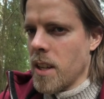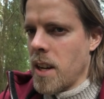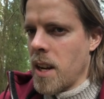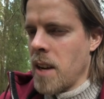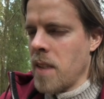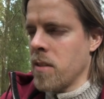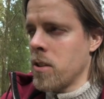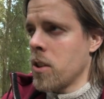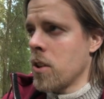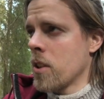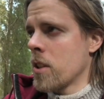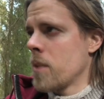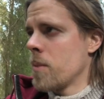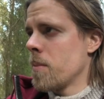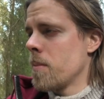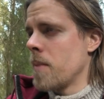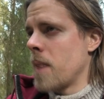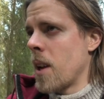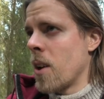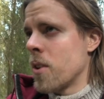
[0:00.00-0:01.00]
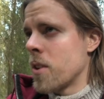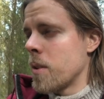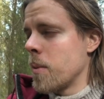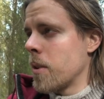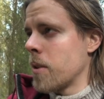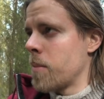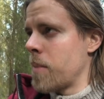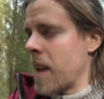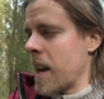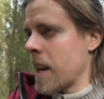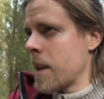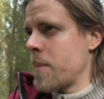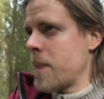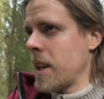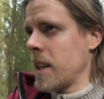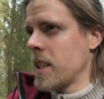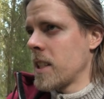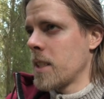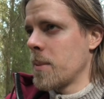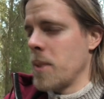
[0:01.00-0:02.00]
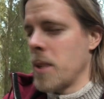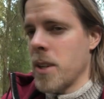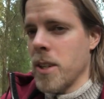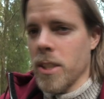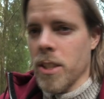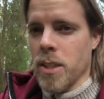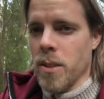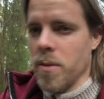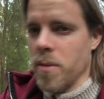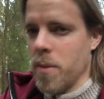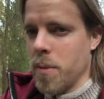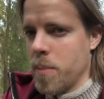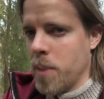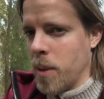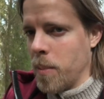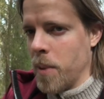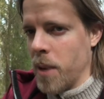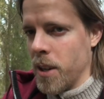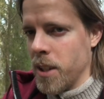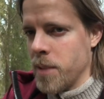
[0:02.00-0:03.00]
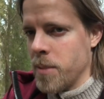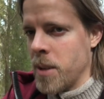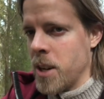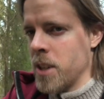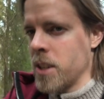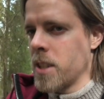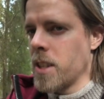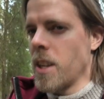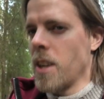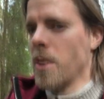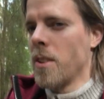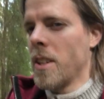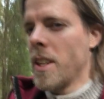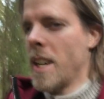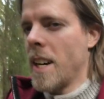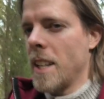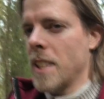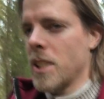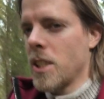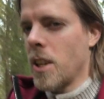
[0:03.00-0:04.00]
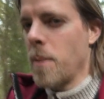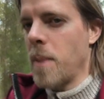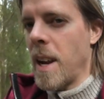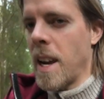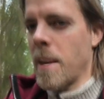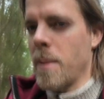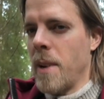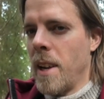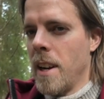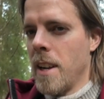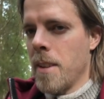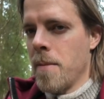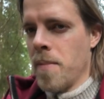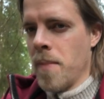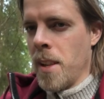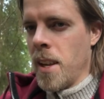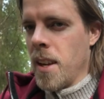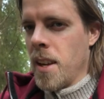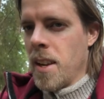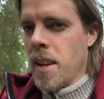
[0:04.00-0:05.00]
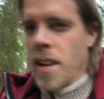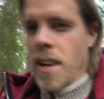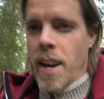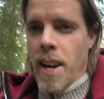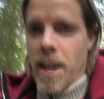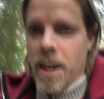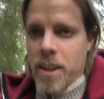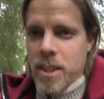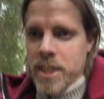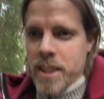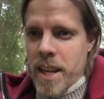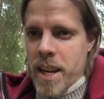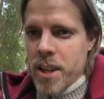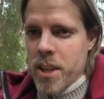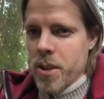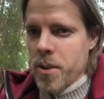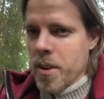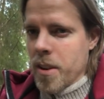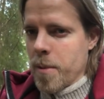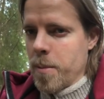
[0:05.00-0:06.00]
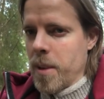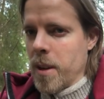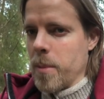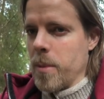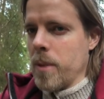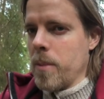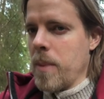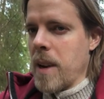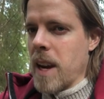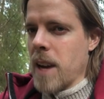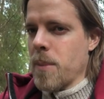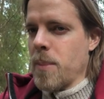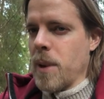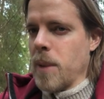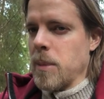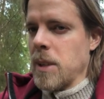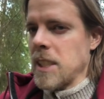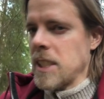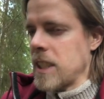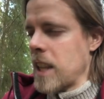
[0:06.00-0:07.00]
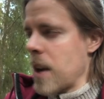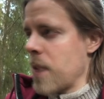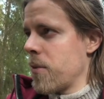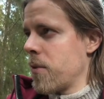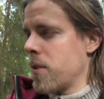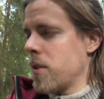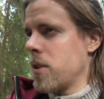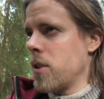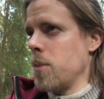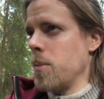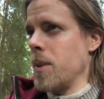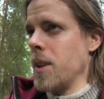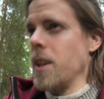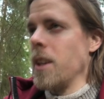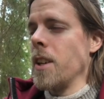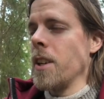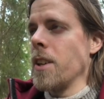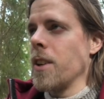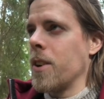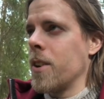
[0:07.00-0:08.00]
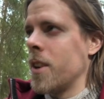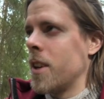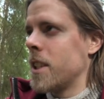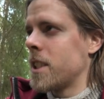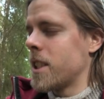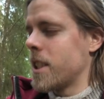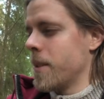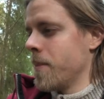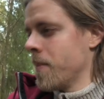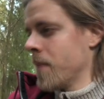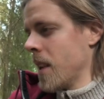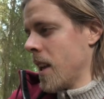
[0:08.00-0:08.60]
I have talked a lot about black pills because of popular demand. A lot of guys are black pilled. I understand you. I've been a bit black pilled myself, to be honest.